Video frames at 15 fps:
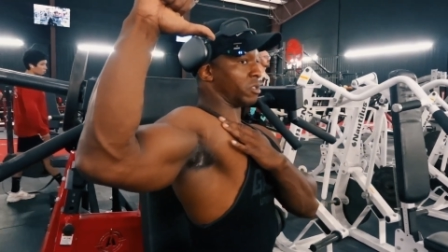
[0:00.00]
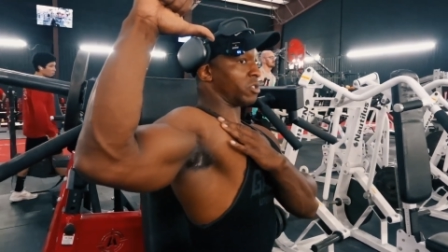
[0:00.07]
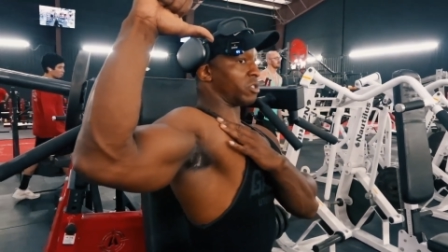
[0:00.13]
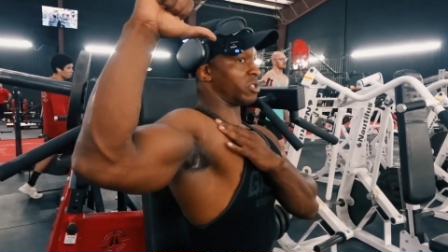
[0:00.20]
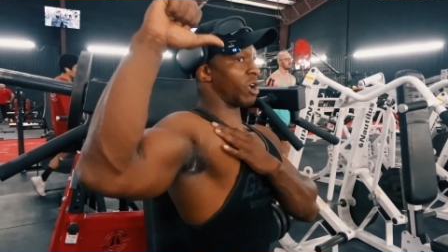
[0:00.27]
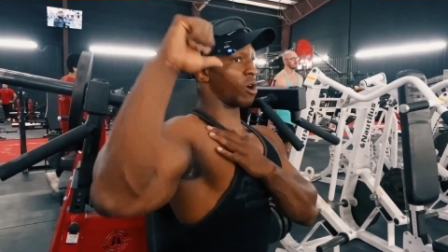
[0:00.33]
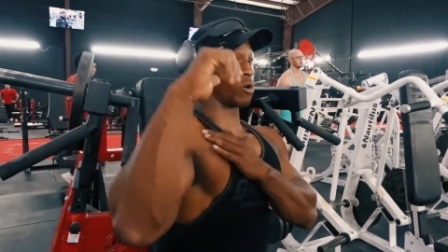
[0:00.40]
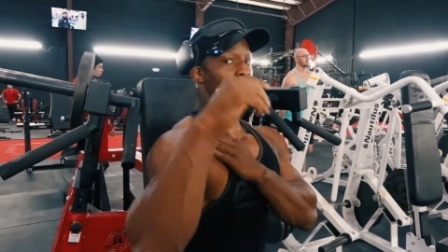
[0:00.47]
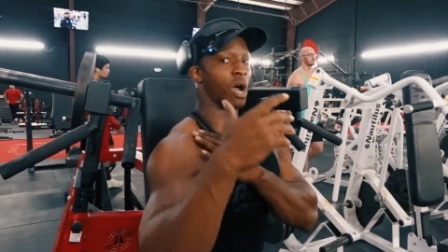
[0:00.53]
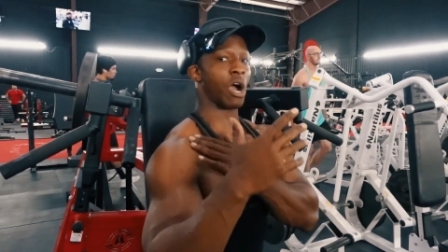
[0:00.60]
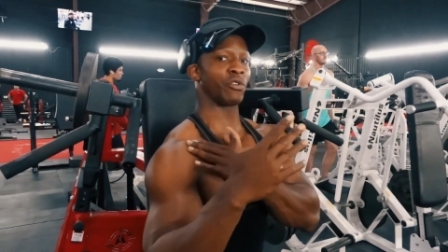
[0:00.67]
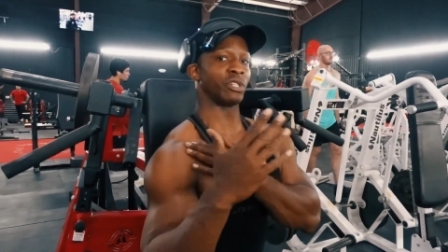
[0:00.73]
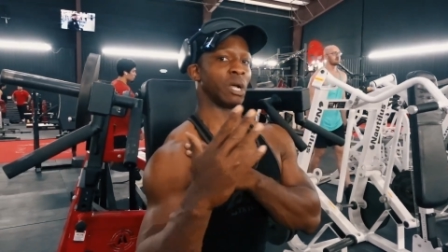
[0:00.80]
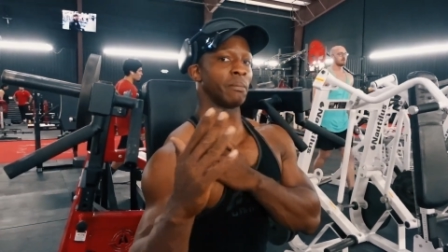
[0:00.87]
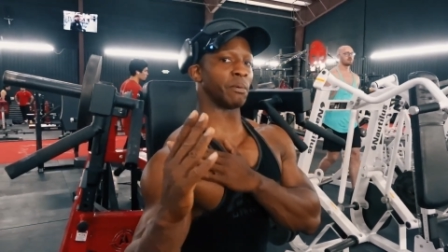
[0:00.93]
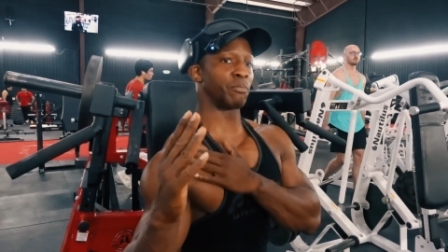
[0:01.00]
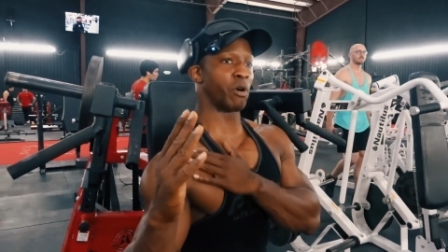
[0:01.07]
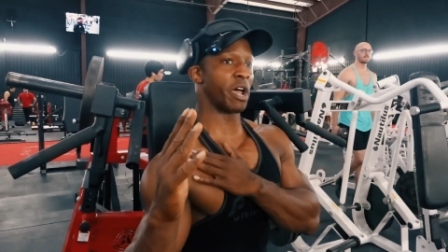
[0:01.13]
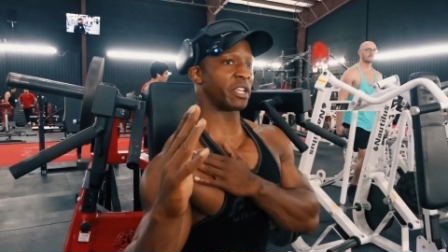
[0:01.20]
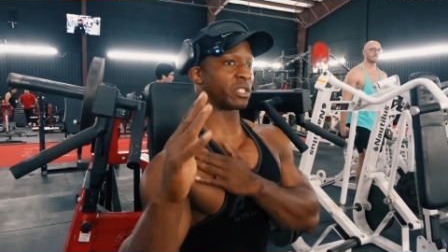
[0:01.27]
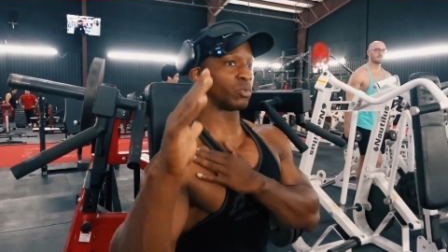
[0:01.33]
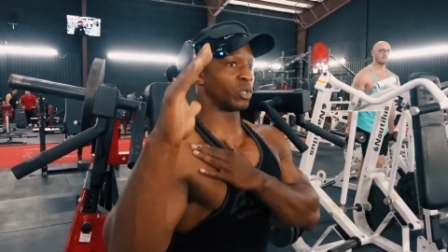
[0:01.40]
So our dumbbell
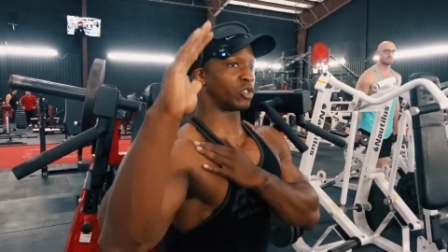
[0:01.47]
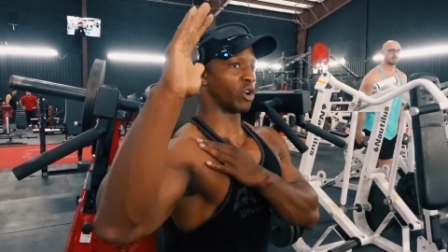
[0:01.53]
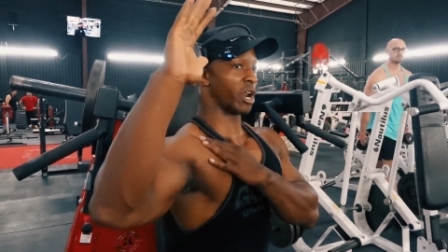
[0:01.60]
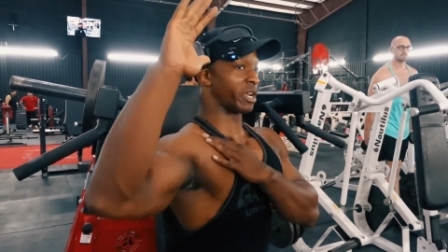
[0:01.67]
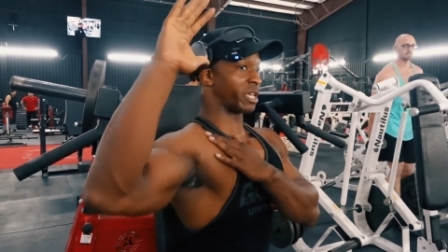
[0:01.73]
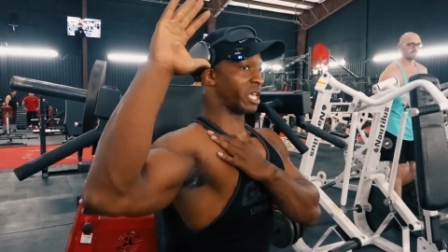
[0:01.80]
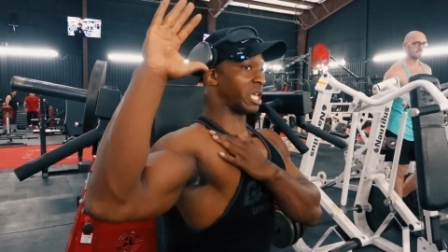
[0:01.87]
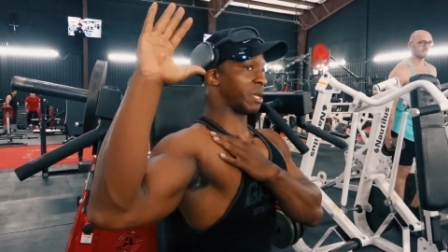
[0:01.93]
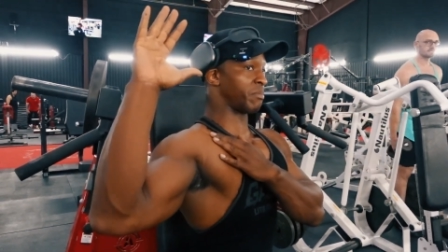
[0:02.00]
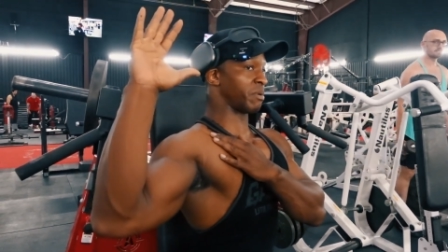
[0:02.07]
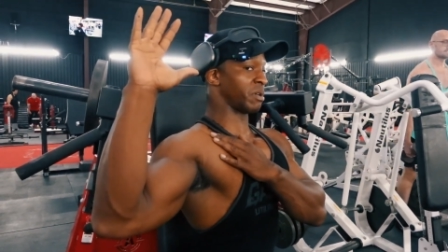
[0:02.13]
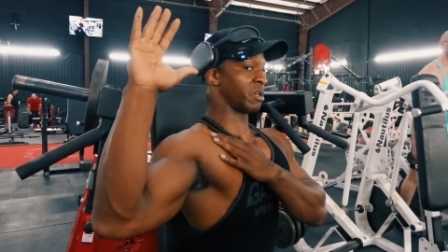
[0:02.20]
press, we try to keep